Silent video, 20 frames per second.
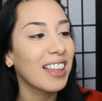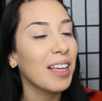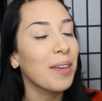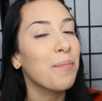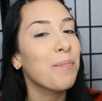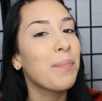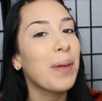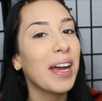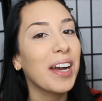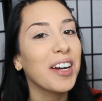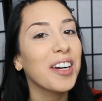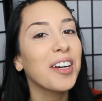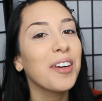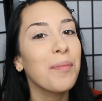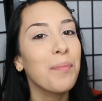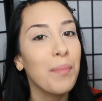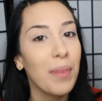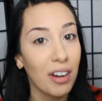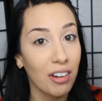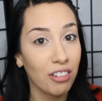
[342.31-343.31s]
the
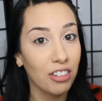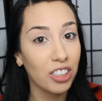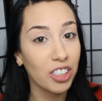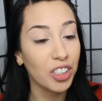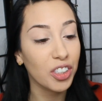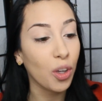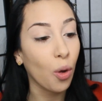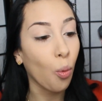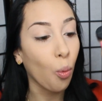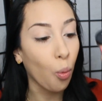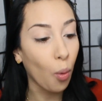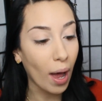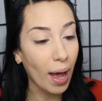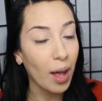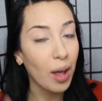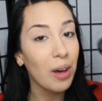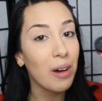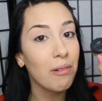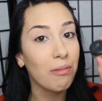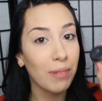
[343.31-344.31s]
Bare Minerals
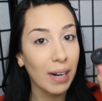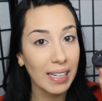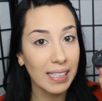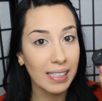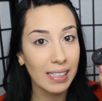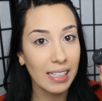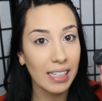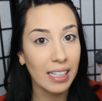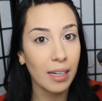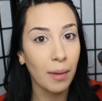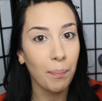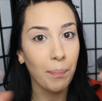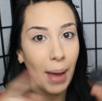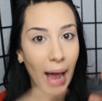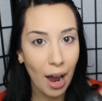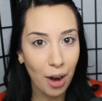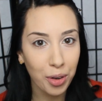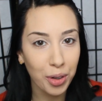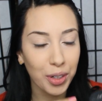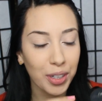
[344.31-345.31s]
Well Rested
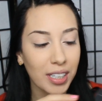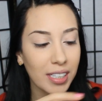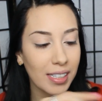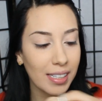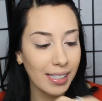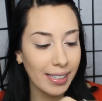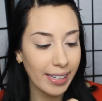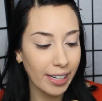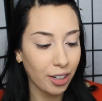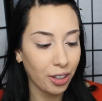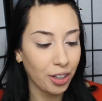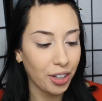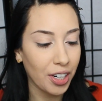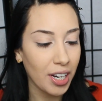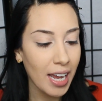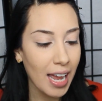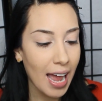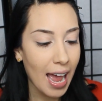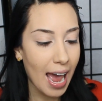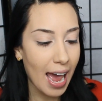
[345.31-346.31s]
Powder
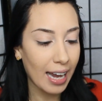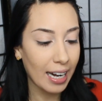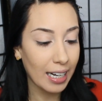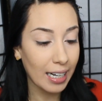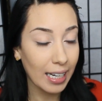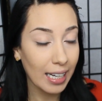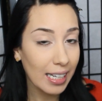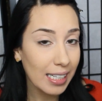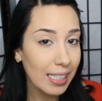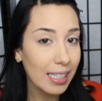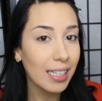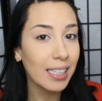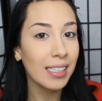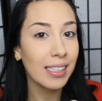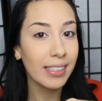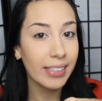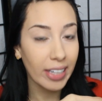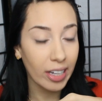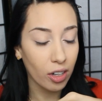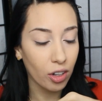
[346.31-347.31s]
Concealer, and it is a
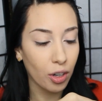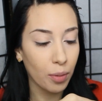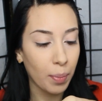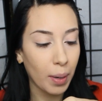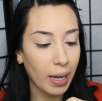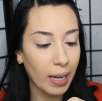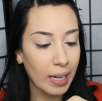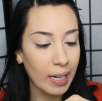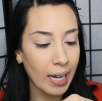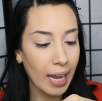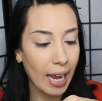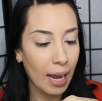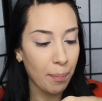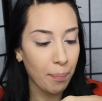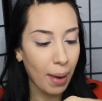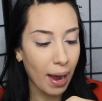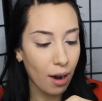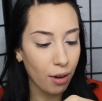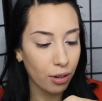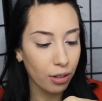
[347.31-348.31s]
concealer but in
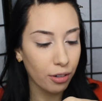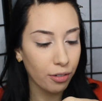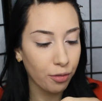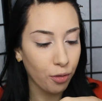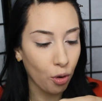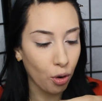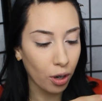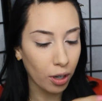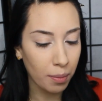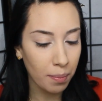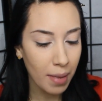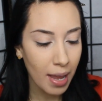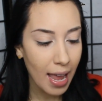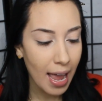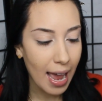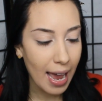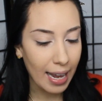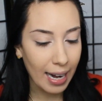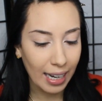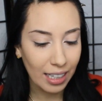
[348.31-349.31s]
a powder form,
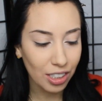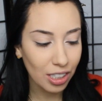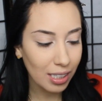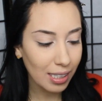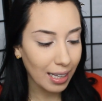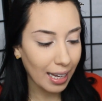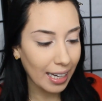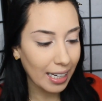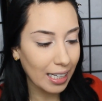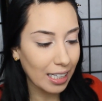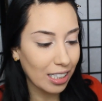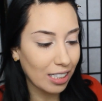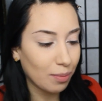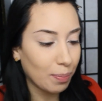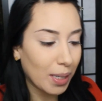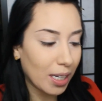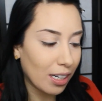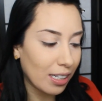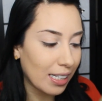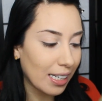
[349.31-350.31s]
and I just like
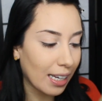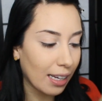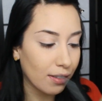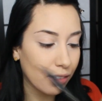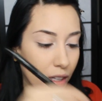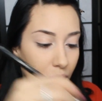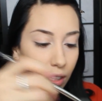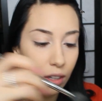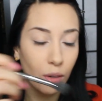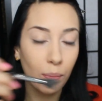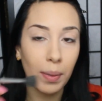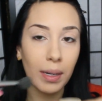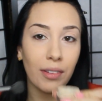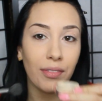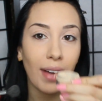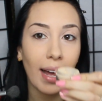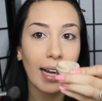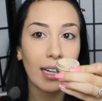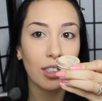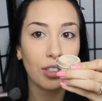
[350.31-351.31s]
it because it gives a little bit
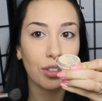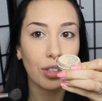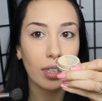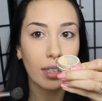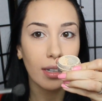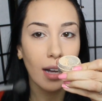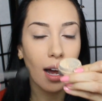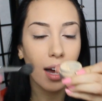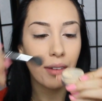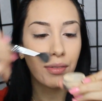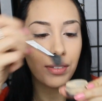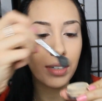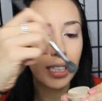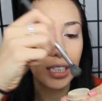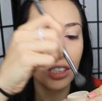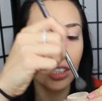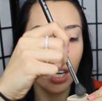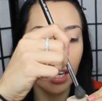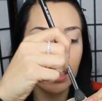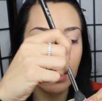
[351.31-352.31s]
of extra
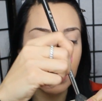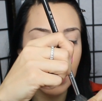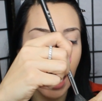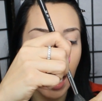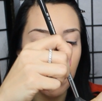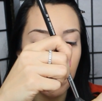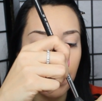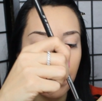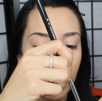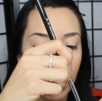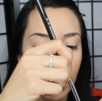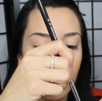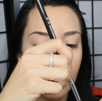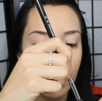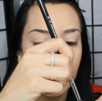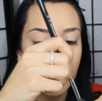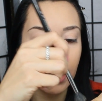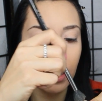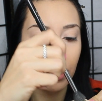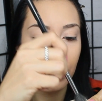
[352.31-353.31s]
coverage on top of the
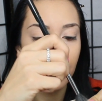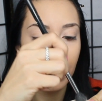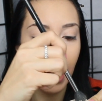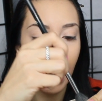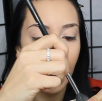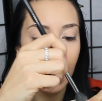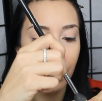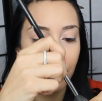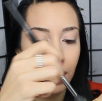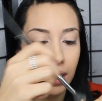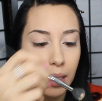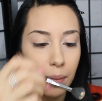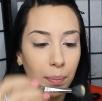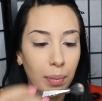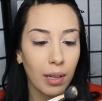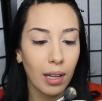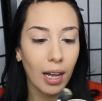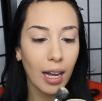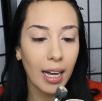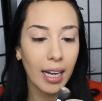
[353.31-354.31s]
concealer that I already
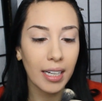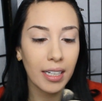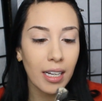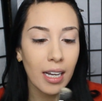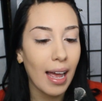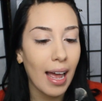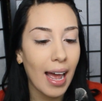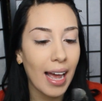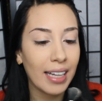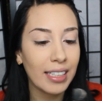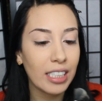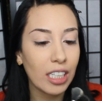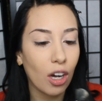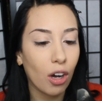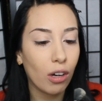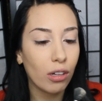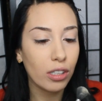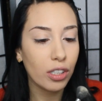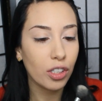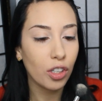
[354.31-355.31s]
applied, and it
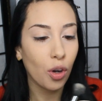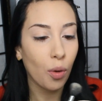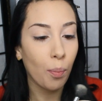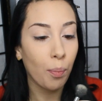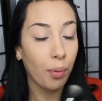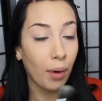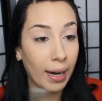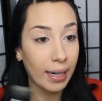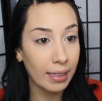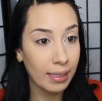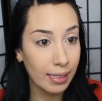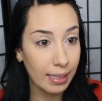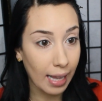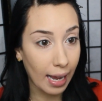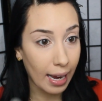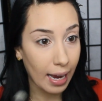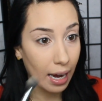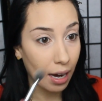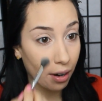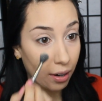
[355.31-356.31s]
also brightens
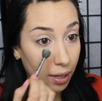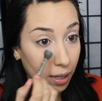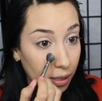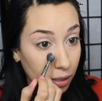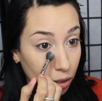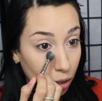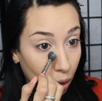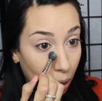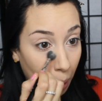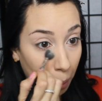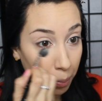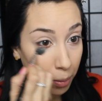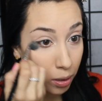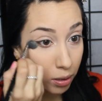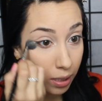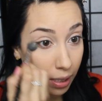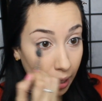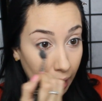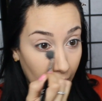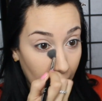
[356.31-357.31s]
that area. So I'm
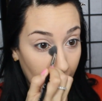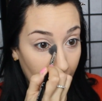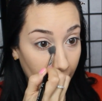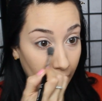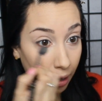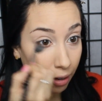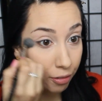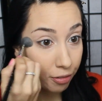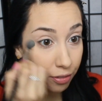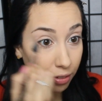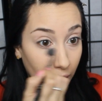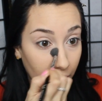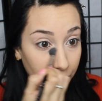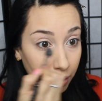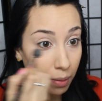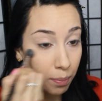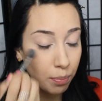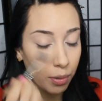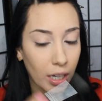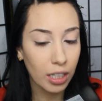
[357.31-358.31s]
using a
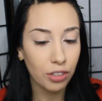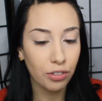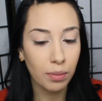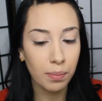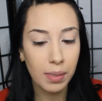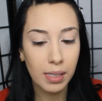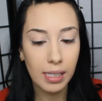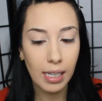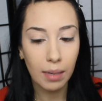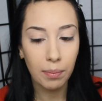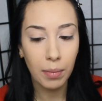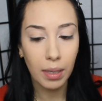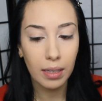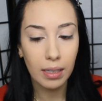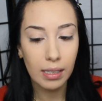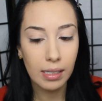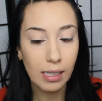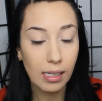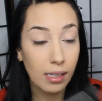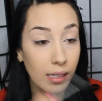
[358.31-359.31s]
fluffy brush from Sigma.
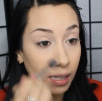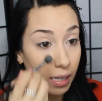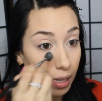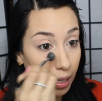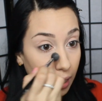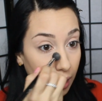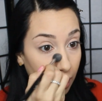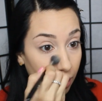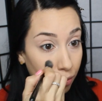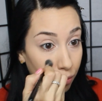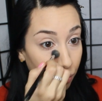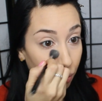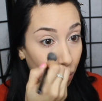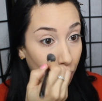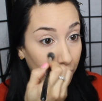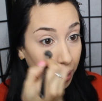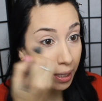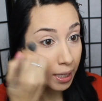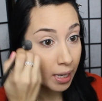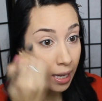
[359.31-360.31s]
This is the
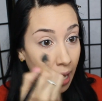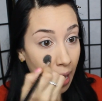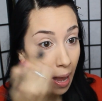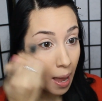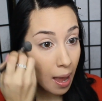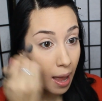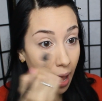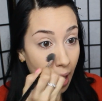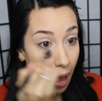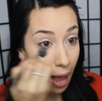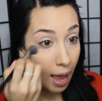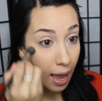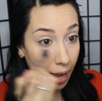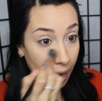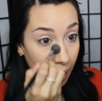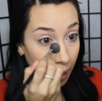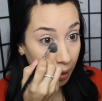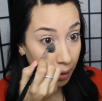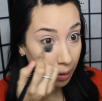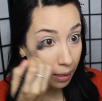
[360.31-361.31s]
E40,
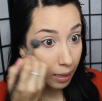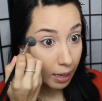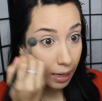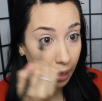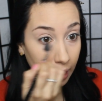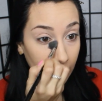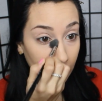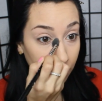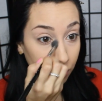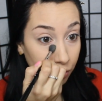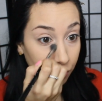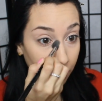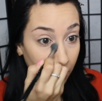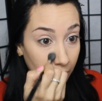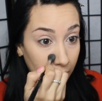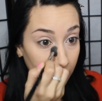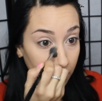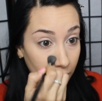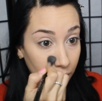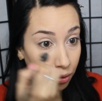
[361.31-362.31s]
and it gives
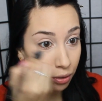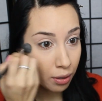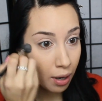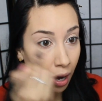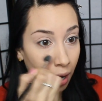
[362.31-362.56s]
very little